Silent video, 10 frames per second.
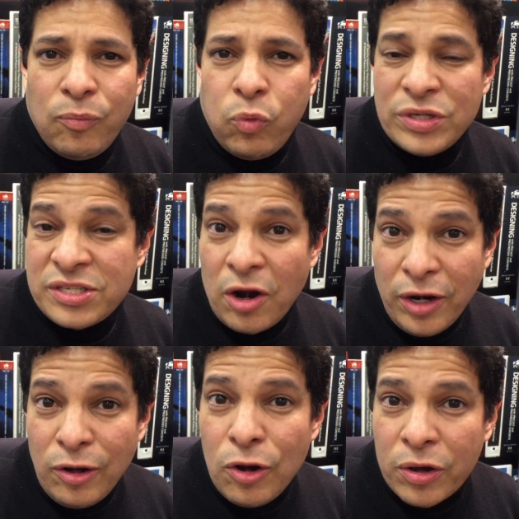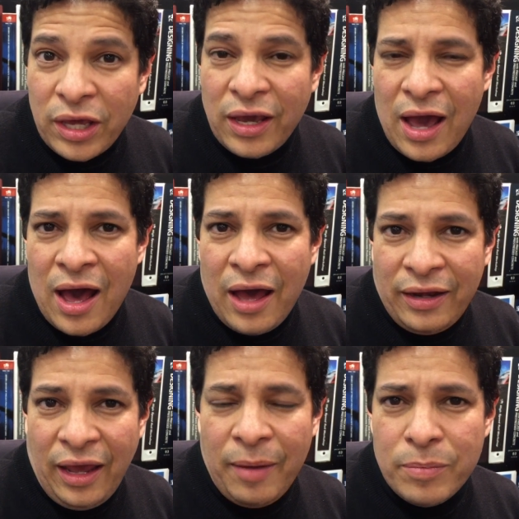We started looking
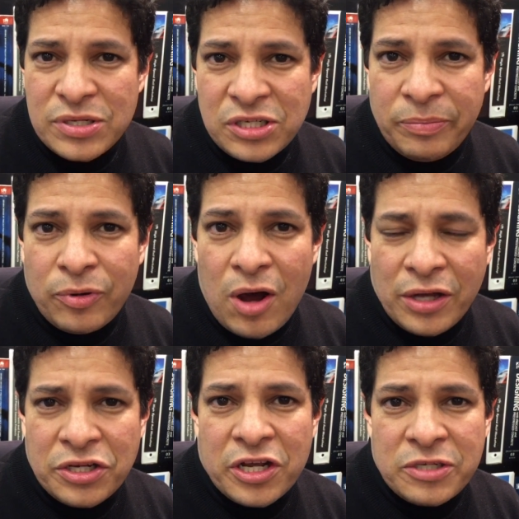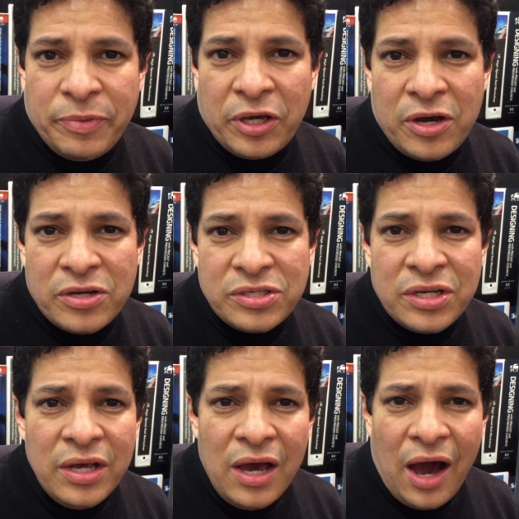at embassy projects
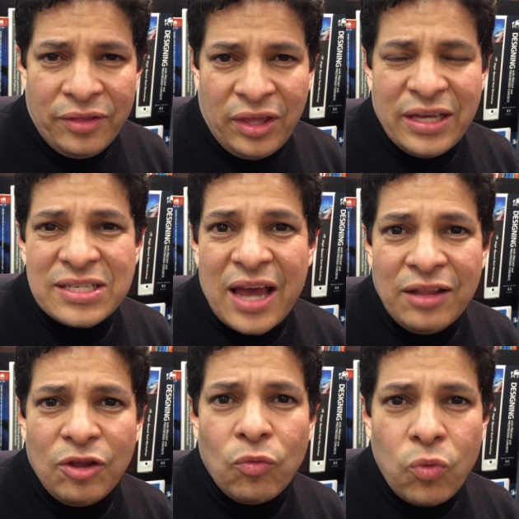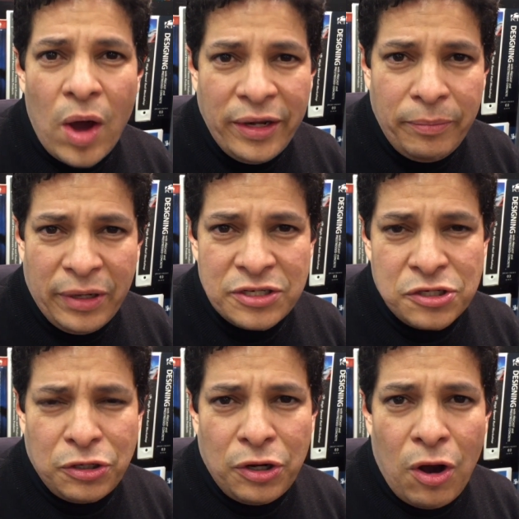because I think it's got the right
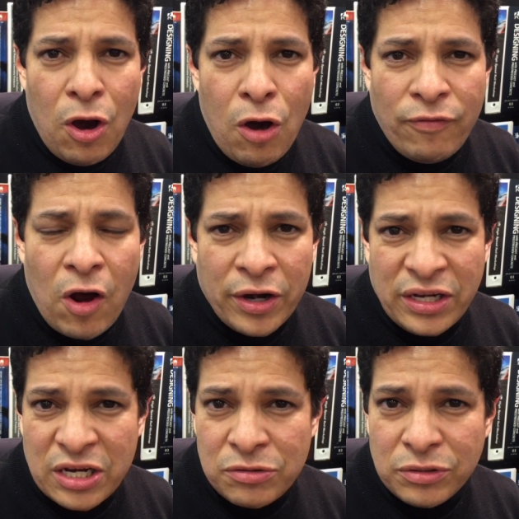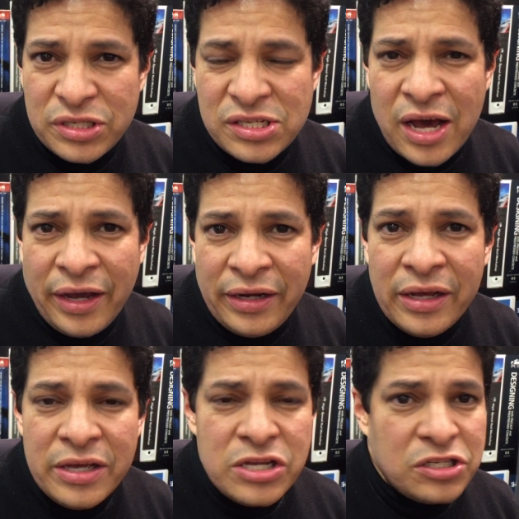mixture of architectural design,
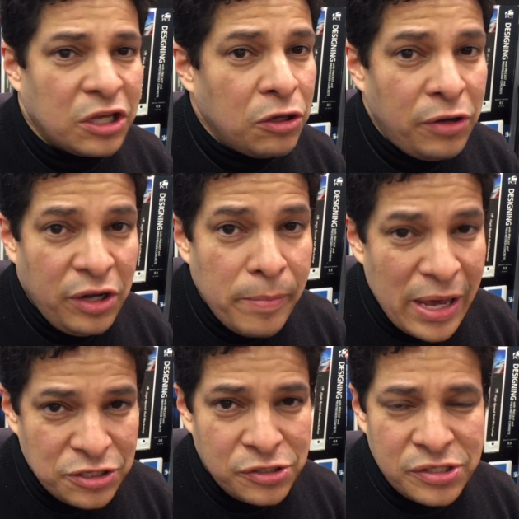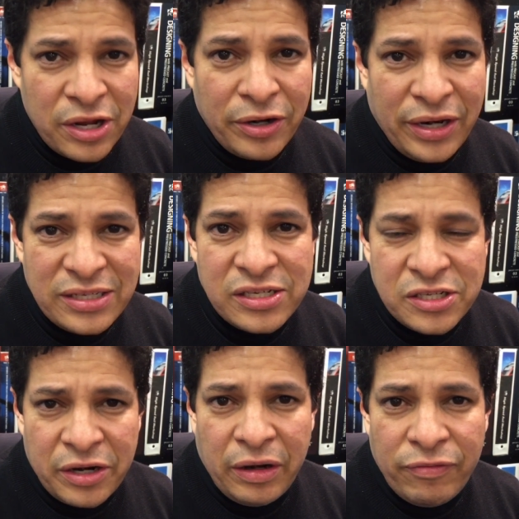security measures that are
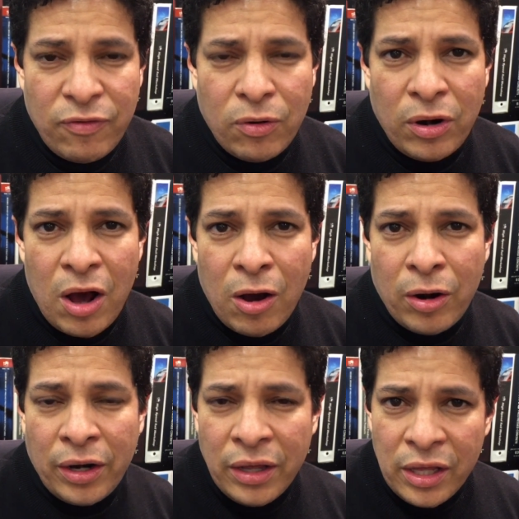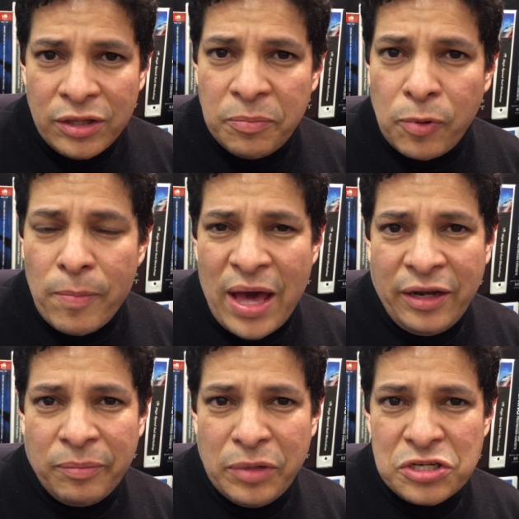necessary for our
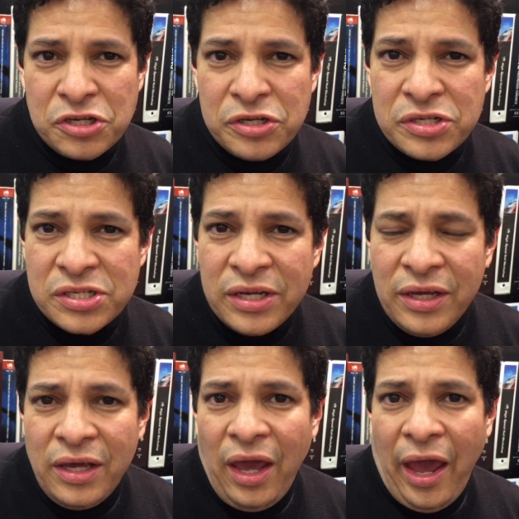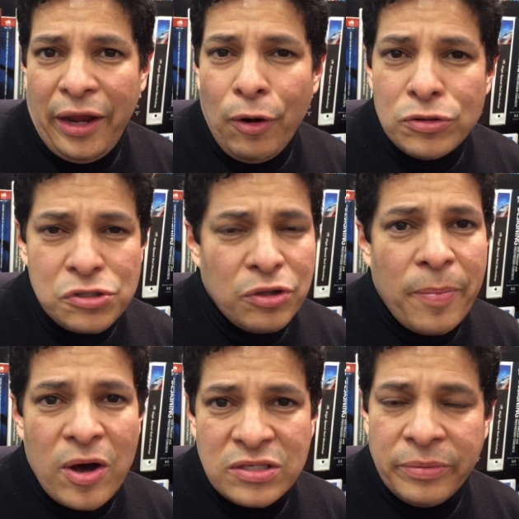diplomatic missions, and also the
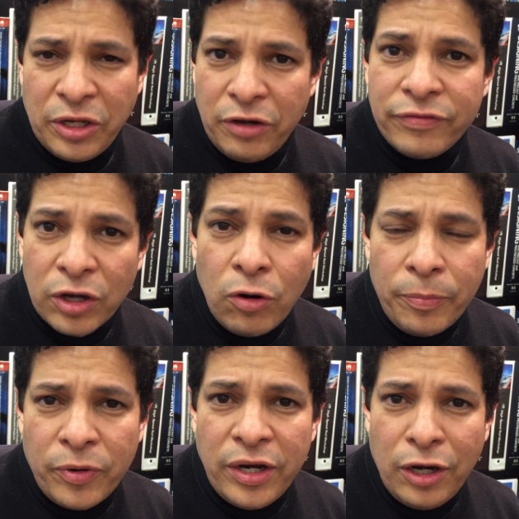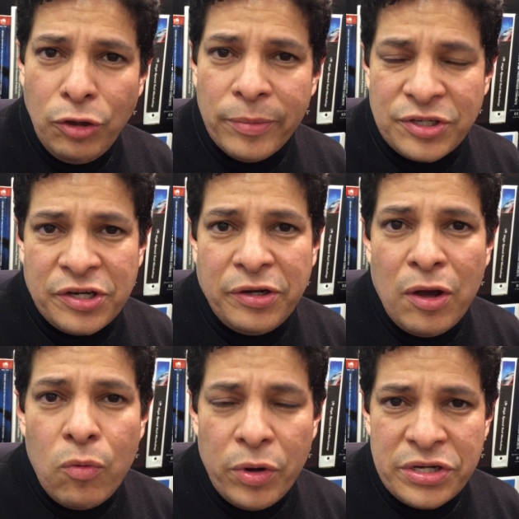possibility of incorporating a new
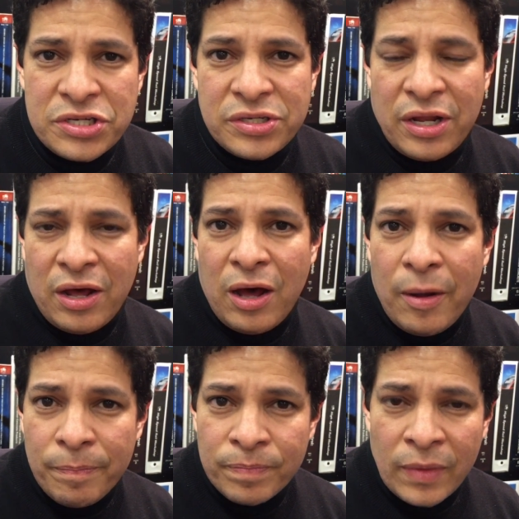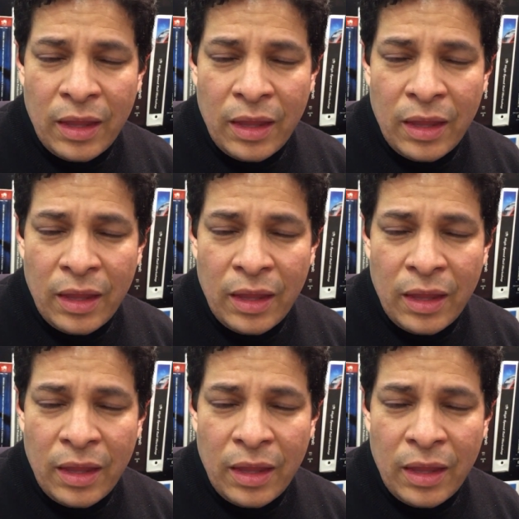material which the